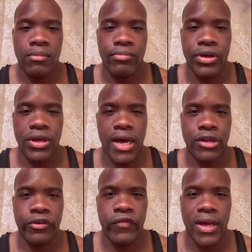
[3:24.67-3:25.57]
But I
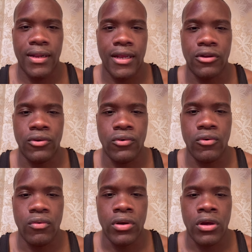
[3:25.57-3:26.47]
do feel like that
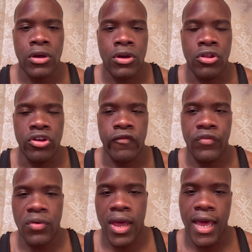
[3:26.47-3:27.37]
dude, Jim
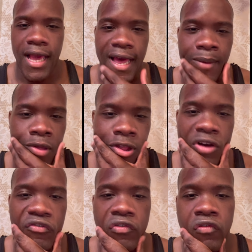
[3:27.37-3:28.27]
Fuel had got
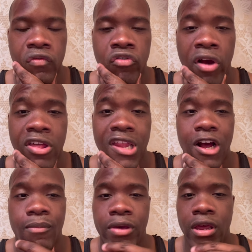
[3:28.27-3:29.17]
himself crossed
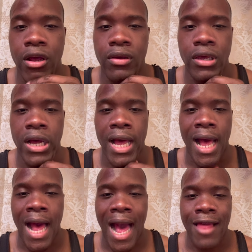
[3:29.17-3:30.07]
out, man.
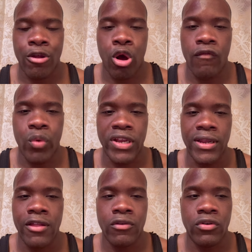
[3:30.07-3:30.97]
I saw over what he
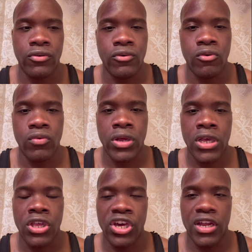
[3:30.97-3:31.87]
did to the dude,
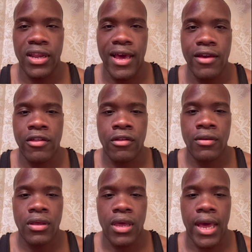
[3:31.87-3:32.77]
Yiggy Nice,
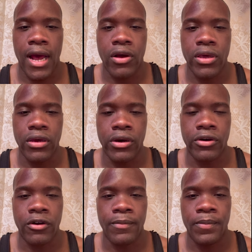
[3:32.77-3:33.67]
how he
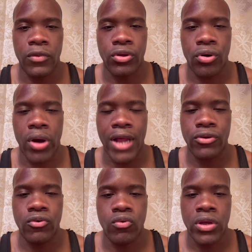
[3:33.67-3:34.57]
um, you know, on how
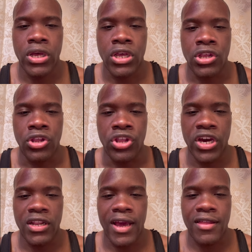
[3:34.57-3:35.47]
dude
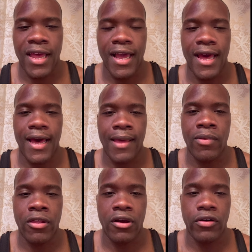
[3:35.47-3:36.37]
nigga nice that guy
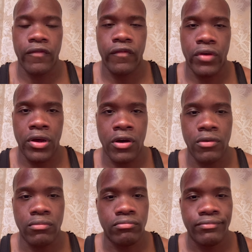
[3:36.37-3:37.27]
himself,
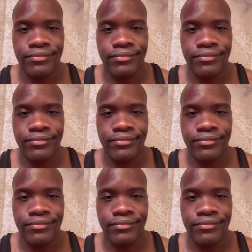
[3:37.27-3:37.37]
um,